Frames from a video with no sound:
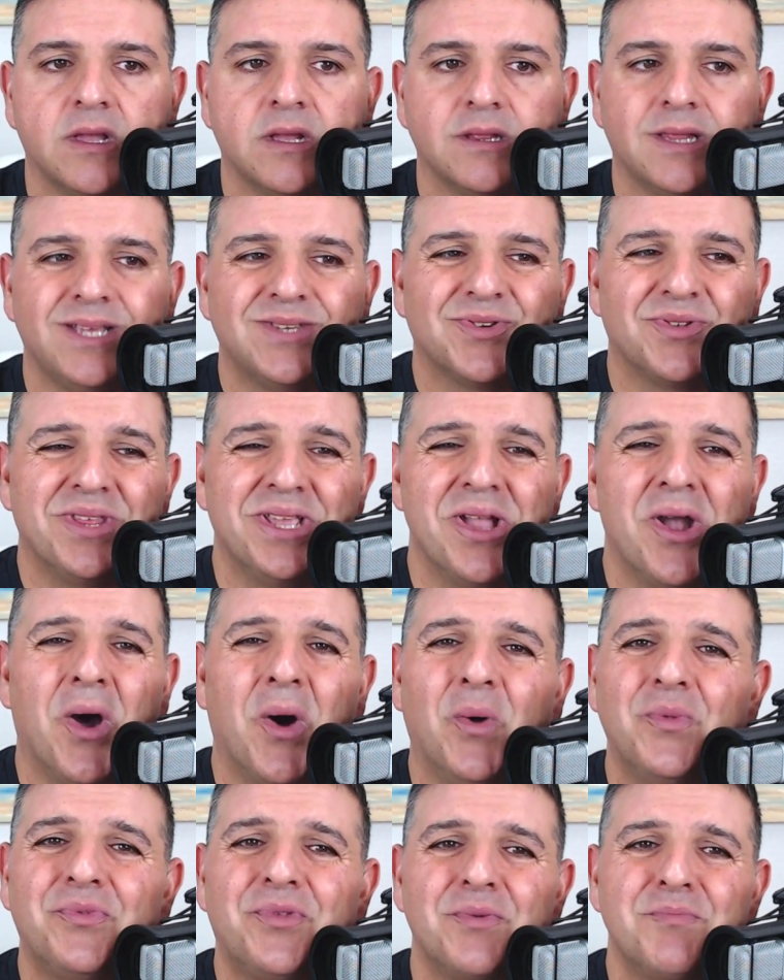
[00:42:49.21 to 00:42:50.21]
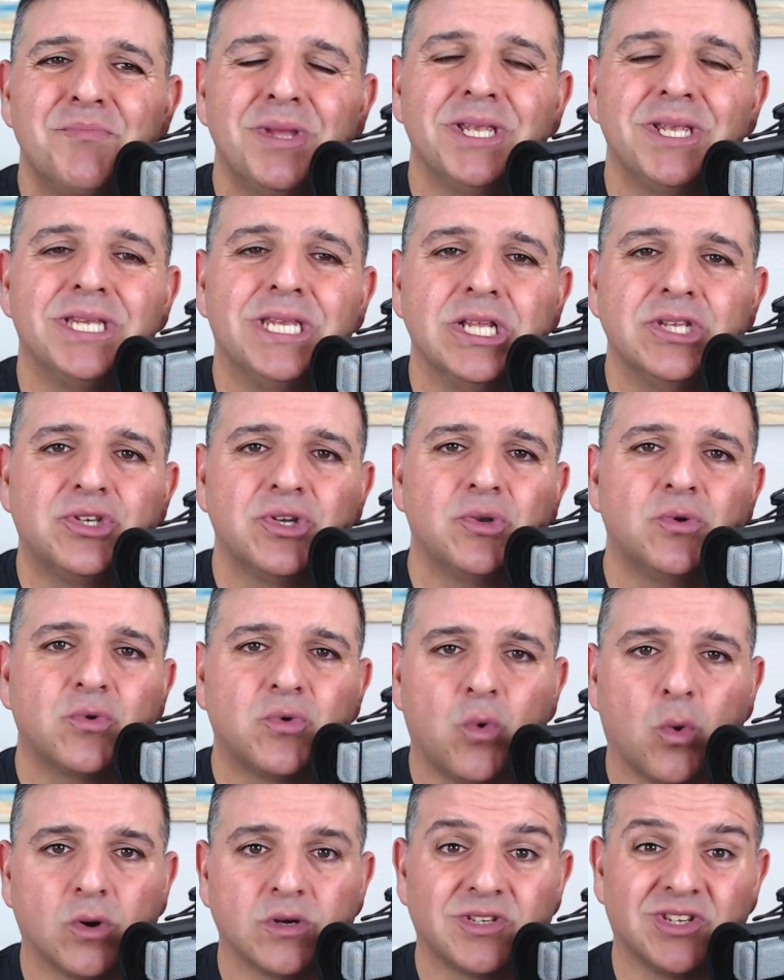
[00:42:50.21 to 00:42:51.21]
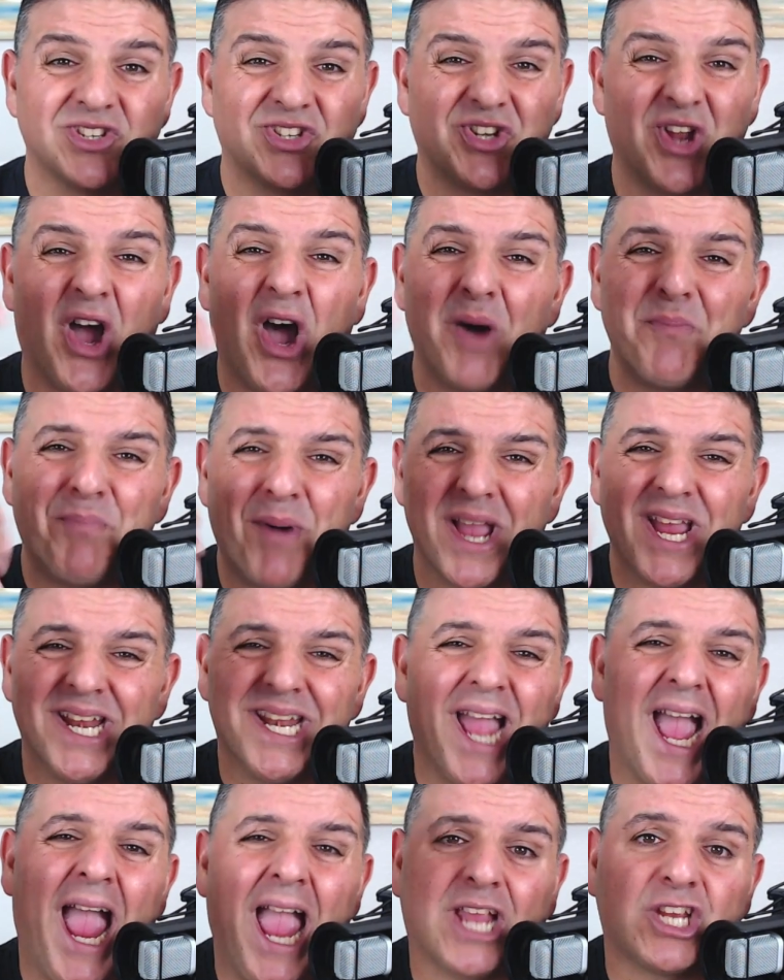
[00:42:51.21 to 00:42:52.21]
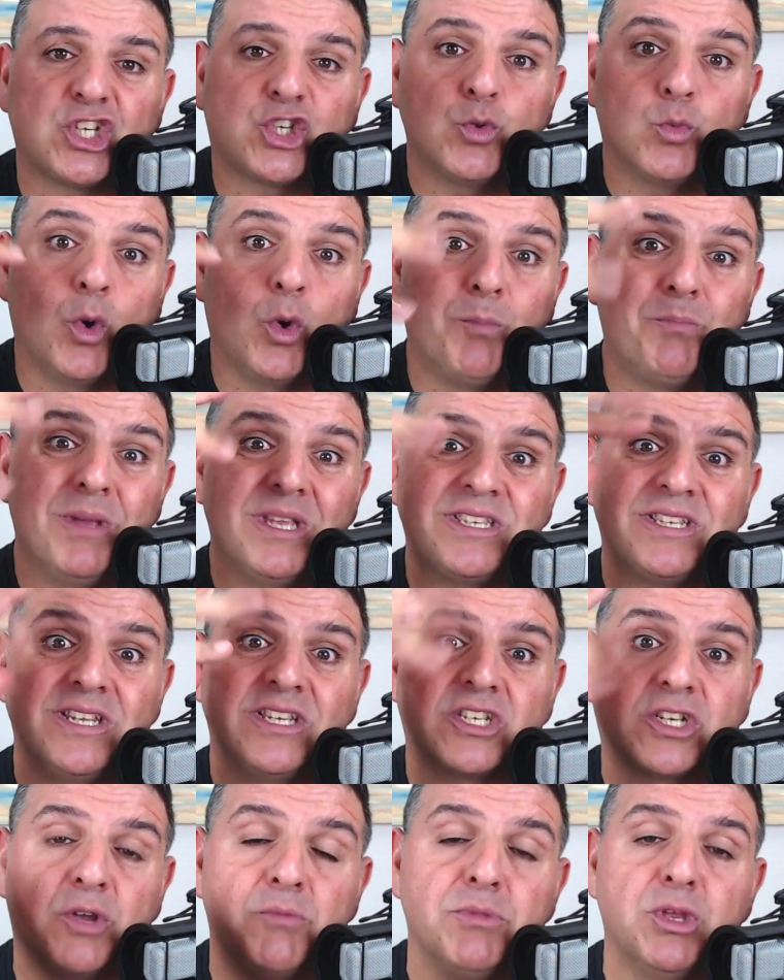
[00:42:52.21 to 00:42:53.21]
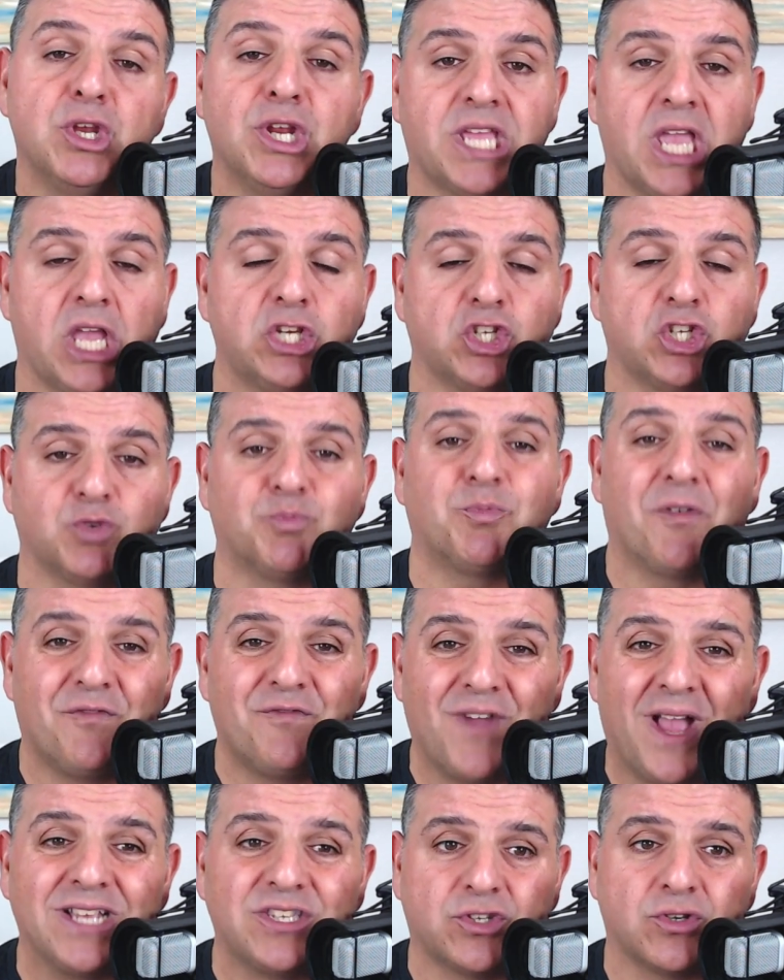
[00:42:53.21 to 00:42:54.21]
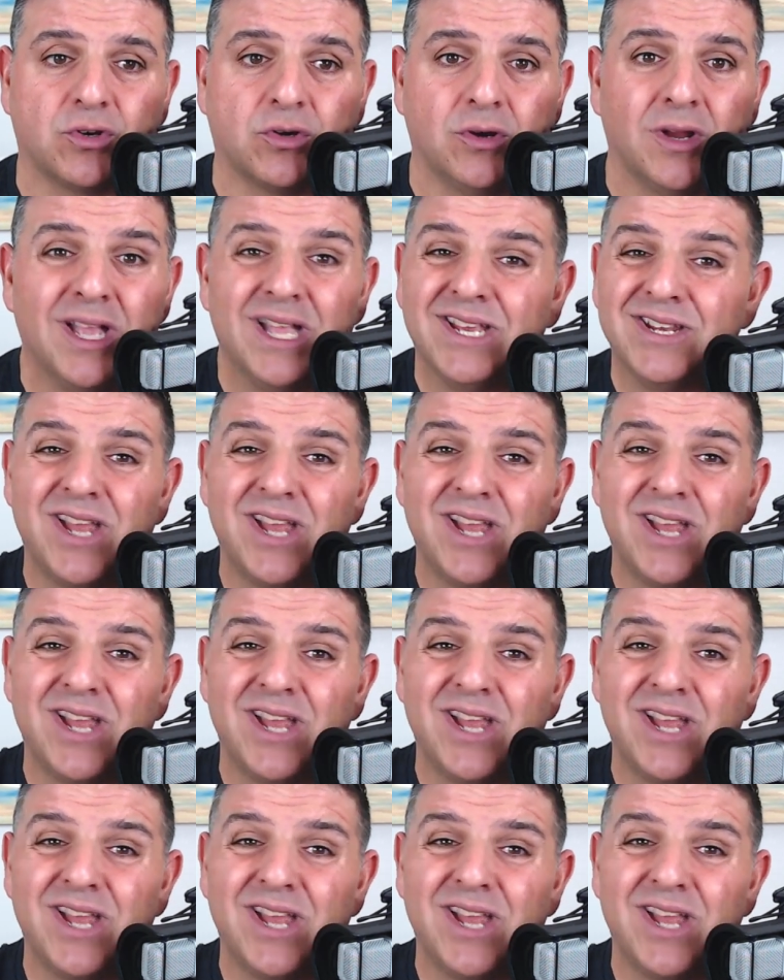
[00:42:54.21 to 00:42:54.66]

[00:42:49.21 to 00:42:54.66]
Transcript: These are the ultimate digital courses taught by an actual business communications professor,